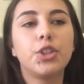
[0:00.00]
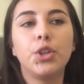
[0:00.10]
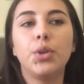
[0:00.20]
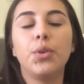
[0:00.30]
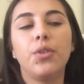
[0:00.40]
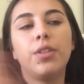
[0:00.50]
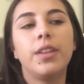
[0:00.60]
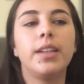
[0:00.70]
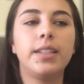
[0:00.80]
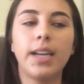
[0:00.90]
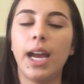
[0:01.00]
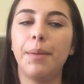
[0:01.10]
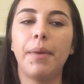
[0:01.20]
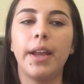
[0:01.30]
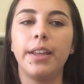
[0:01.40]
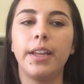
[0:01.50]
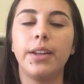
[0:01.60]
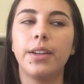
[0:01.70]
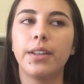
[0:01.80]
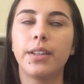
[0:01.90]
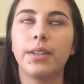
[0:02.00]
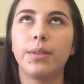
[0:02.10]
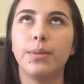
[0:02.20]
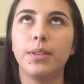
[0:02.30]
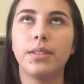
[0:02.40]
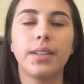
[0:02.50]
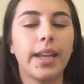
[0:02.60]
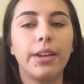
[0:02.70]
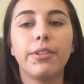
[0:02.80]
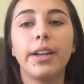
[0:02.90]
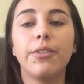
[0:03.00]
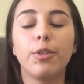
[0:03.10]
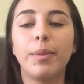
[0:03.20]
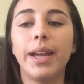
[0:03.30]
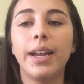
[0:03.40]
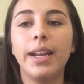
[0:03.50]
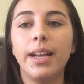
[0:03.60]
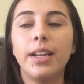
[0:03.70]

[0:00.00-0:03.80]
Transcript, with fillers: to the time I like was getting ready for bed.